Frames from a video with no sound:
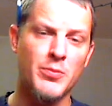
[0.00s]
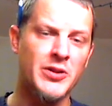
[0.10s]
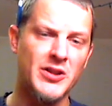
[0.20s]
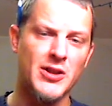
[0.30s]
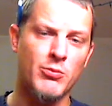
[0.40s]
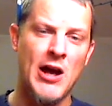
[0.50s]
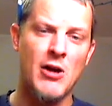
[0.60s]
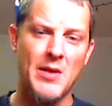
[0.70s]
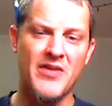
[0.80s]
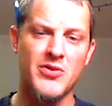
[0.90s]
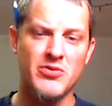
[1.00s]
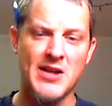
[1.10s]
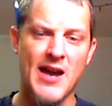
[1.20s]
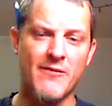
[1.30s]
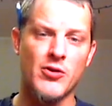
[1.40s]
You're building it around Matthew
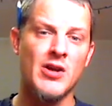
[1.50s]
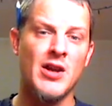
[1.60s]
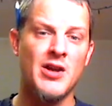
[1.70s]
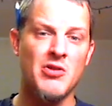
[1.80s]
Stafford.